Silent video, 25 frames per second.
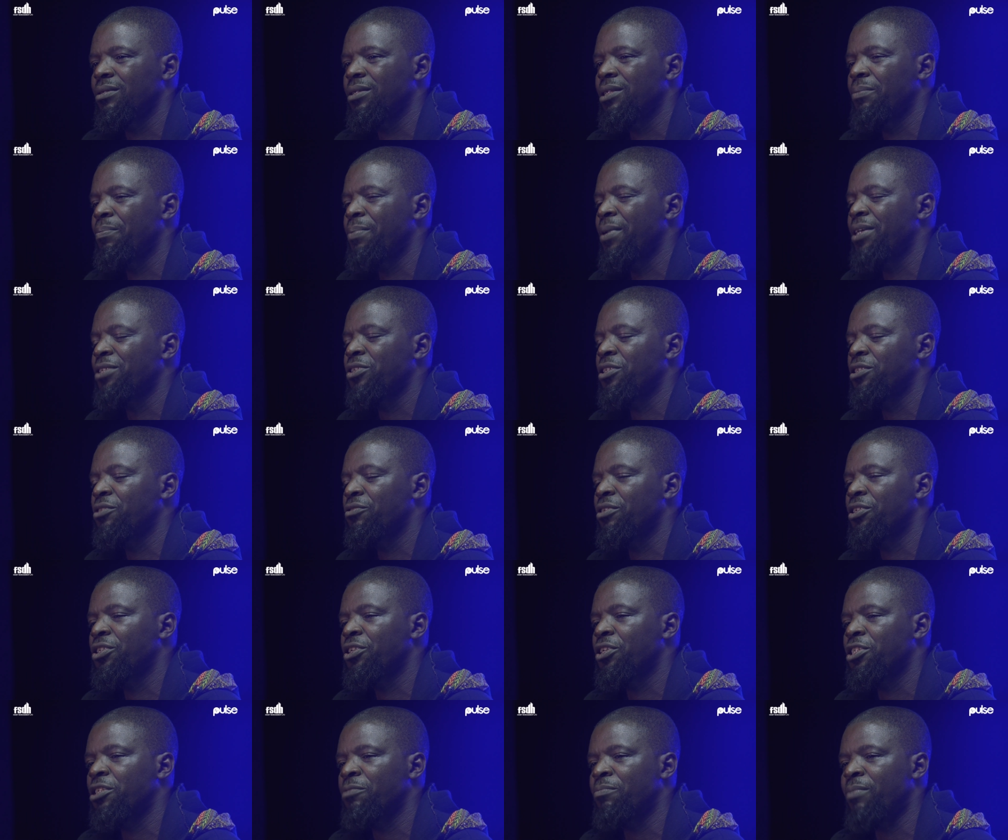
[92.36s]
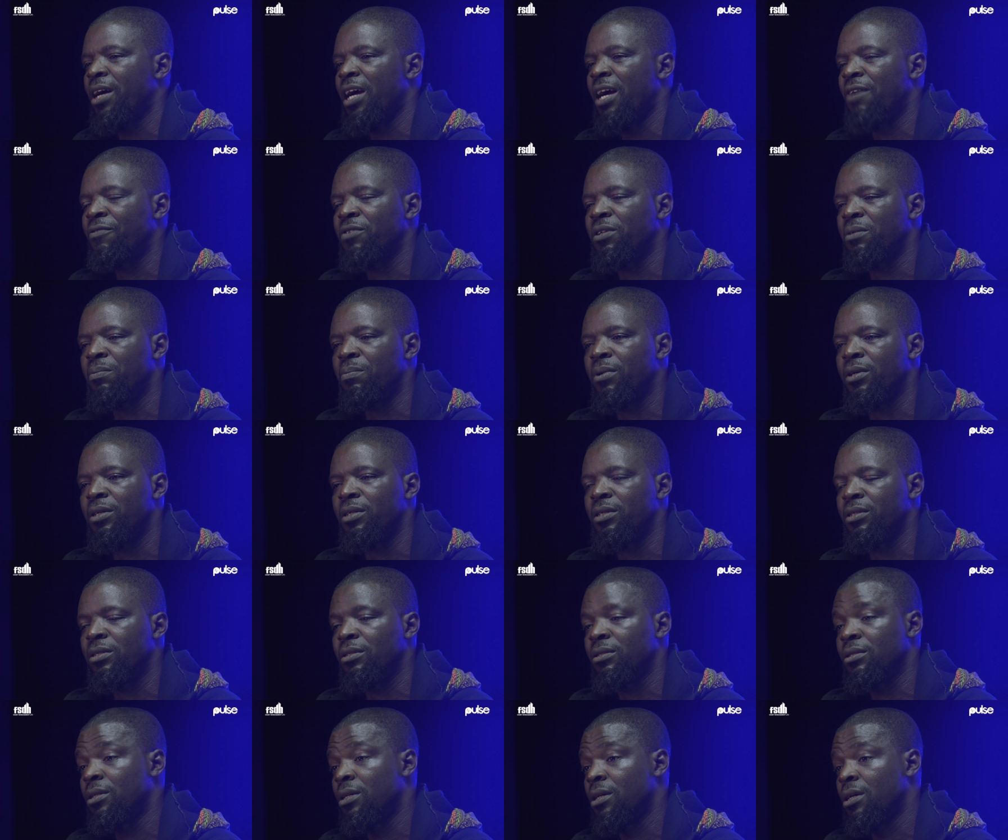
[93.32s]
it depends on the relationship I have with a
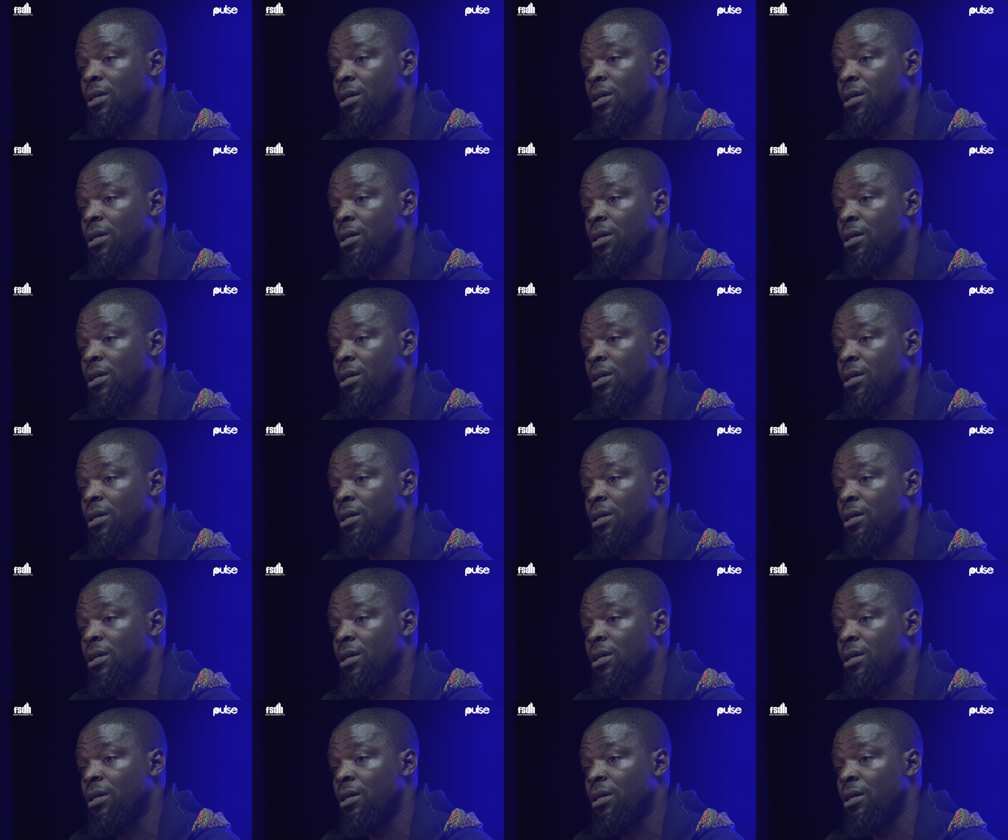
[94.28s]
person.